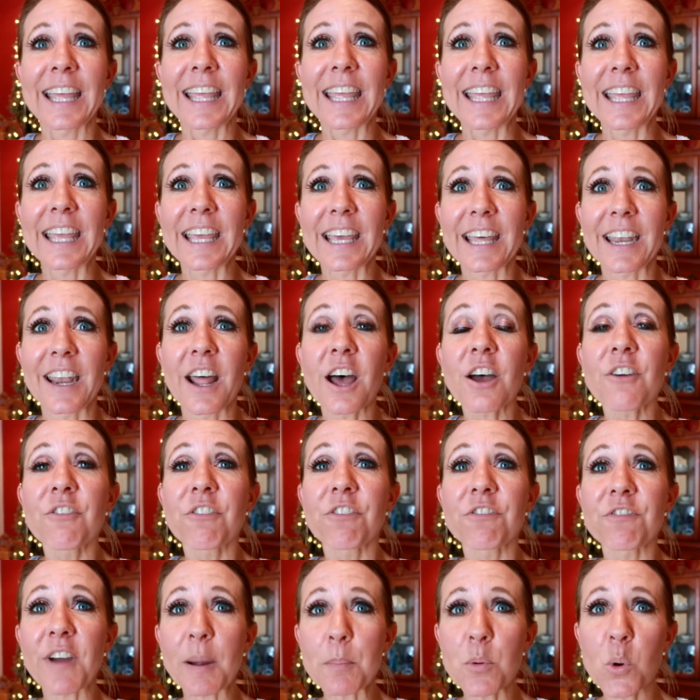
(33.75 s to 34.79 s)
In
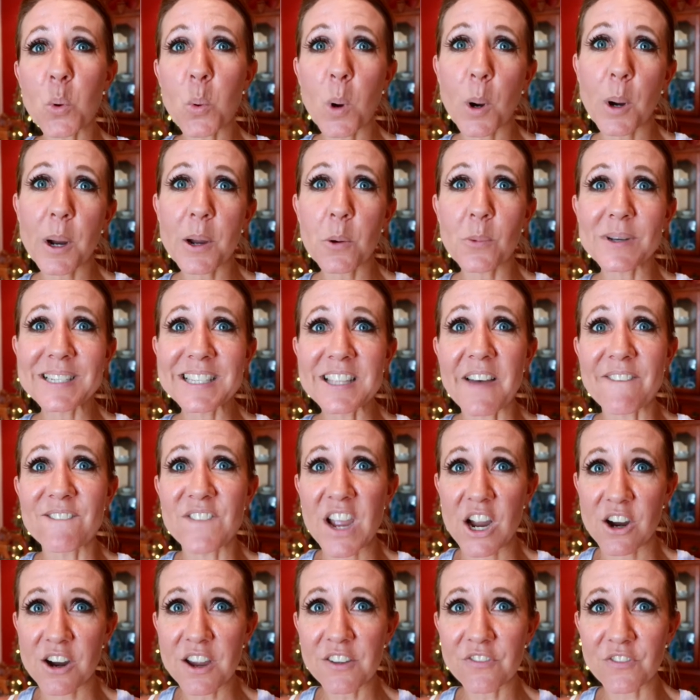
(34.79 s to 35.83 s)
February was the
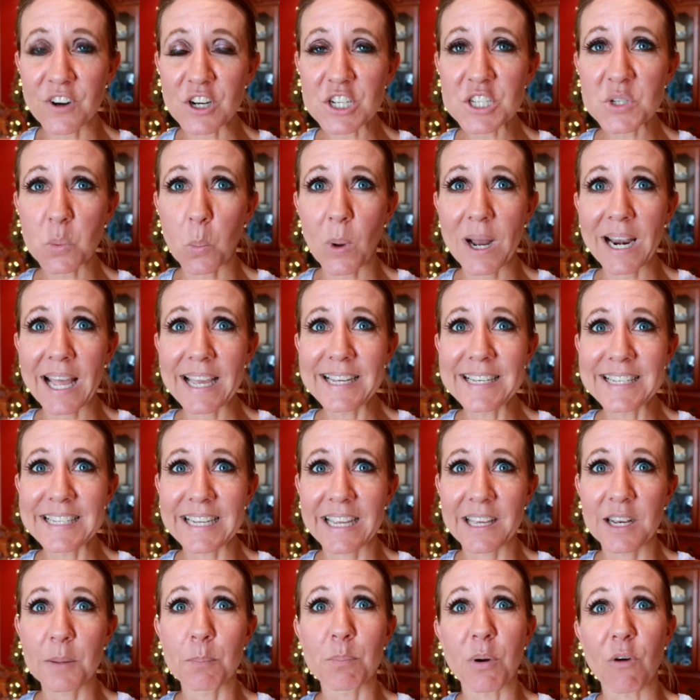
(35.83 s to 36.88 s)
very first one I
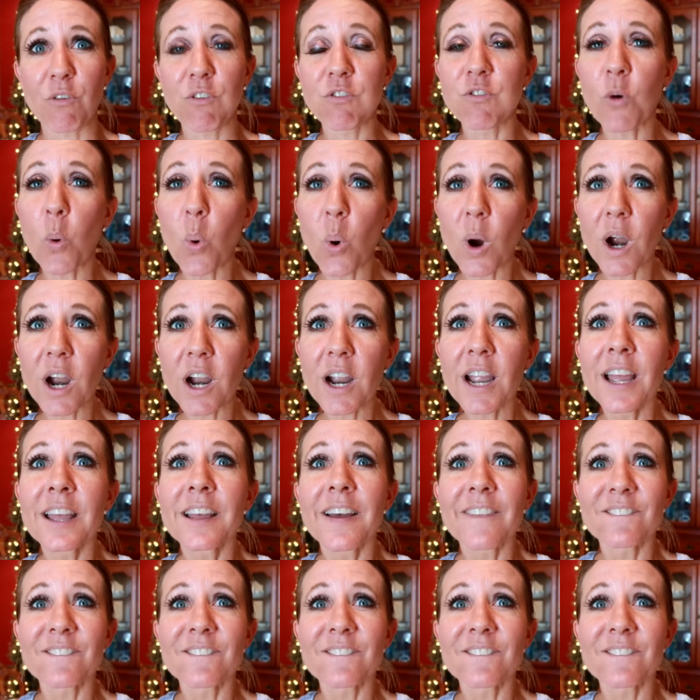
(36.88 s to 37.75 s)
did before